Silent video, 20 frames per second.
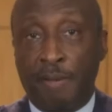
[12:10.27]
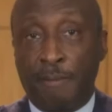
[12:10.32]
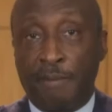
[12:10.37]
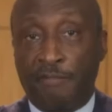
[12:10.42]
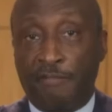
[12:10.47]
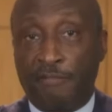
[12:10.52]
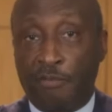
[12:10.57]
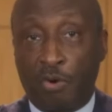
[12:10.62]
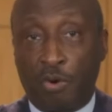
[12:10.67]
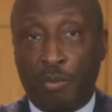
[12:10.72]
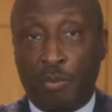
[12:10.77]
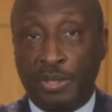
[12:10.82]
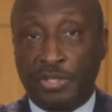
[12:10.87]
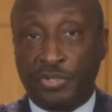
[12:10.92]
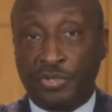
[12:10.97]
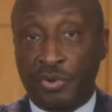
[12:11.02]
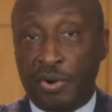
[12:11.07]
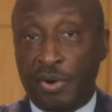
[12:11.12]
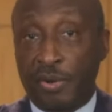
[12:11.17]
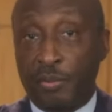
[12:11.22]
Before we
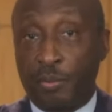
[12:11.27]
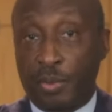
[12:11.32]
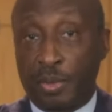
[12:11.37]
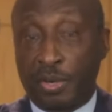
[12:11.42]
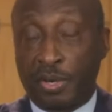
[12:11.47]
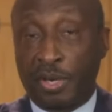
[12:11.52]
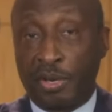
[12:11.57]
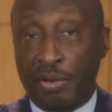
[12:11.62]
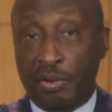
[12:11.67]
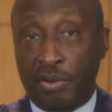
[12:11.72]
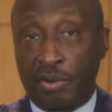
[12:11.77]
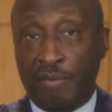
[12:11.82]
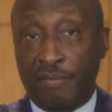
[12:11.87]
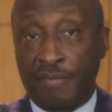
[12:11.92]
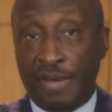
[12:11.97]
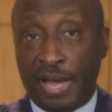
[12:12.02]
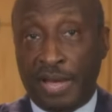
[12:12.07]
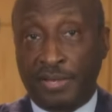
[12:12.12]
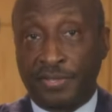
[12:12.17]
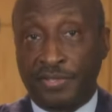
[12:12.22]
started working on a
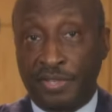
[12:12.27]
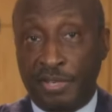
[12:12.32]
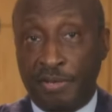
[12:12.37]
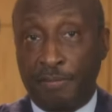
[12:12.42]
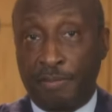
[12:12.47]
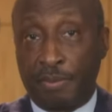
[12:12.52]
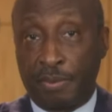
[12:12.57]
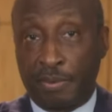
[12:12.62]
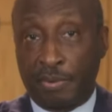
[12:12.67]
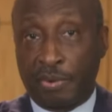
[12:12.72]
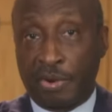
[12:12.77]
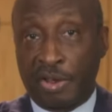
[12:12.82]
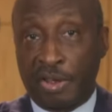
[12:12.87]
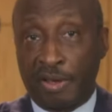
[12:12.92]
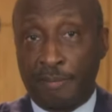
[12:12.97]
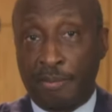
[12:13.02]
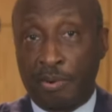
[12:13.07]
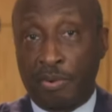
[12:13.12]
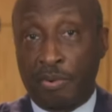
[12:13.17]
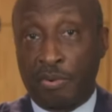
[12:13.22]
vaccine
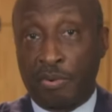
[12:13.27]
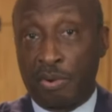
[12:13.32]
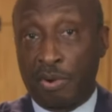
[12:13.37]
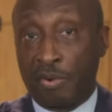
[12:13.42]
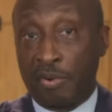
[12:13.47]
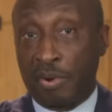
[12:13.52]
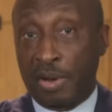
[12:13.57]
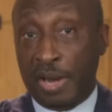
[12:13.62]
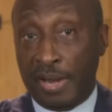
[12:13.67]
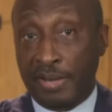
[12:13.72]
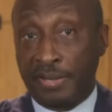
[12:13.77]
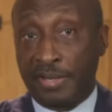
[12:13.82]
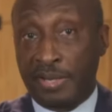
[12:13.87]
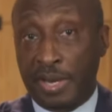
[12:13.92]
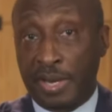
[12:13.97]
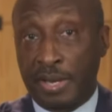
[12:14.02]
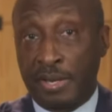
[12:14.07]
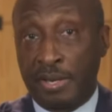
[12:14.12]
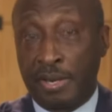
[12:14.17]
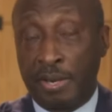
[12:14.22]
program or on our
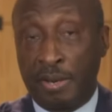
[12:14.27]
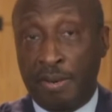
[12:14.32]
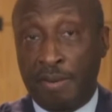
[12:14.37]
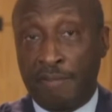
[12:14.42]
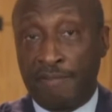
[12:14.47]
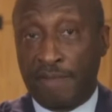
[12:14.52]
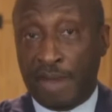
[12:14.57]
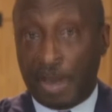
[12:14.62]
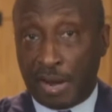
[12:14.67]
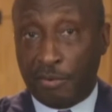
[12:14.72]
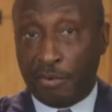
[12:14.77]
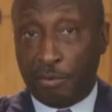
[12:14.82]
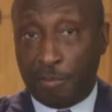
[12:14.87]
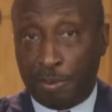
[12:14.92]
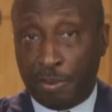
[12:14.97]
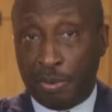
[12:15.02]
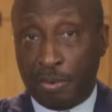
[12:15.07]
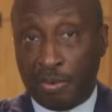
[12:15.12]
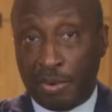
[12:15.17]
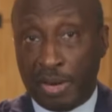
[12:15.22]
antiviral
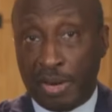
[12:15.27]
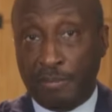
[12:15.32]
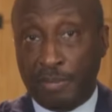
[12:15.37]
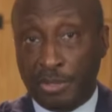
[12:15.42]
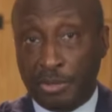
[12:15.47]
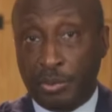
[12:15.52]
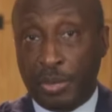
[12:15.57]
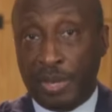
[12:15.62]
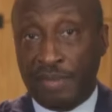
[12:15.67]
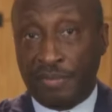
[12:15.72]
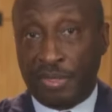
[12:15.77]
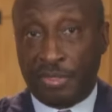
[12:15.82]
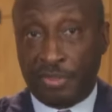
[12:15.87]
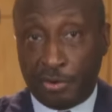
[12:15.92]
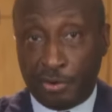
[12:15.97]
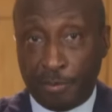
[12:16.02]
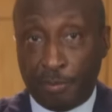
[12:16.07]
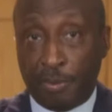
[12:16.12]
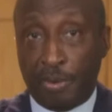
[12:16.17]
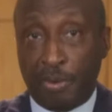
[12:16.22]
program, because we have a
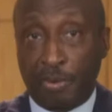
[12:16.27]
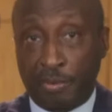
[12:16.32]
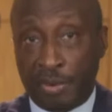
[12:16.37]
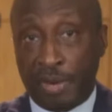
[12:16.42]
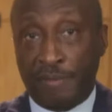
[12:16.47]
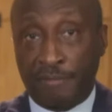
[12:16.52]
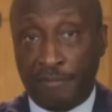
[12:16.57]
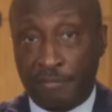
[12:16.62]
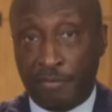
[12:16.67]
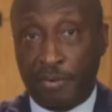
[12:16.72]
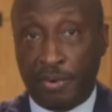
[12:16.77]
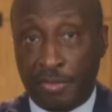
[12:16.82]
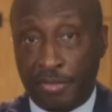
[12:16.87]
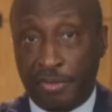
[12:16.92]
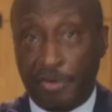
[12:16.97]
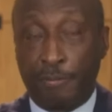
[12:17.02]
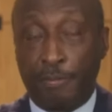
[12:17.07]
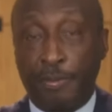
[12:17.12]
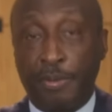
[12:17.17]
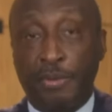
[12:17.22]
third program for a
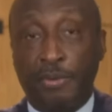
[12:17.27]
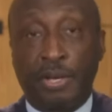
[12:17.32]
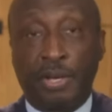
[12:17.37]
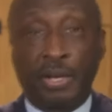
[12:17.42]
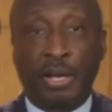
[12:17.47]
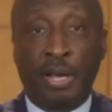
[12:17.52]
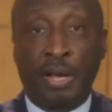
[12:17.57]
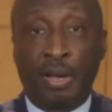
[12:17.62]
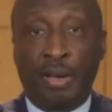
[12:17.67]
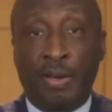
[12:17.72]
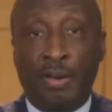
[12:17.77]
therapeutic,